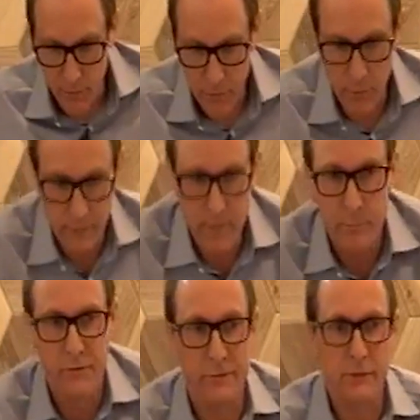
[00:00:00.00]
with what the
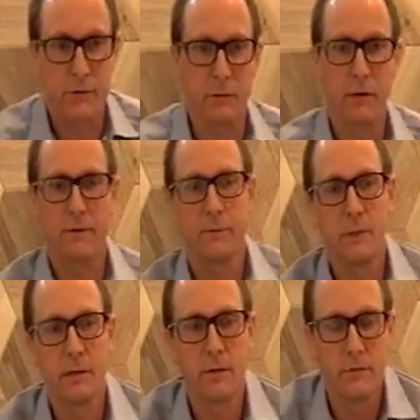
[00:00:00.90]
provincial
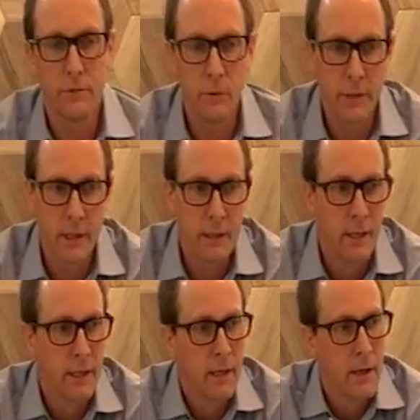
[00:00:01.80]
government is doing, and
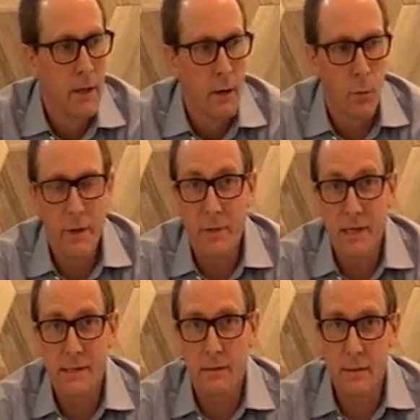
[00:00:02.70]
we
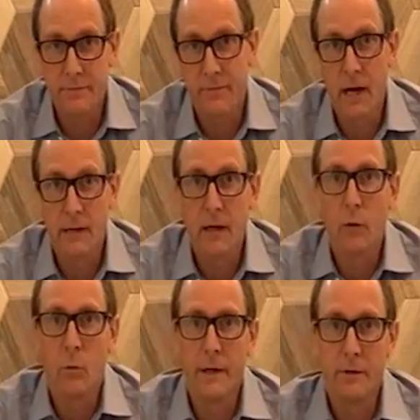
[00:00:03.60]
basically find
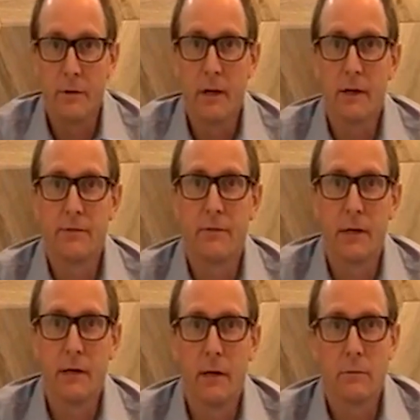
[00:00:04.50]
out when you guys
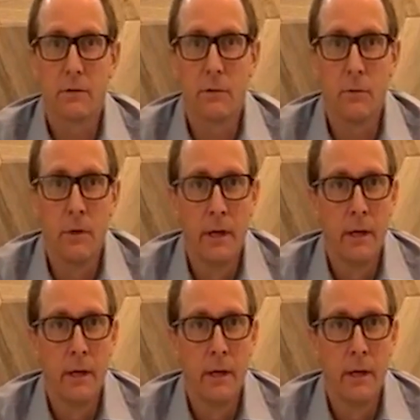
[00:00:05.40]
find out. So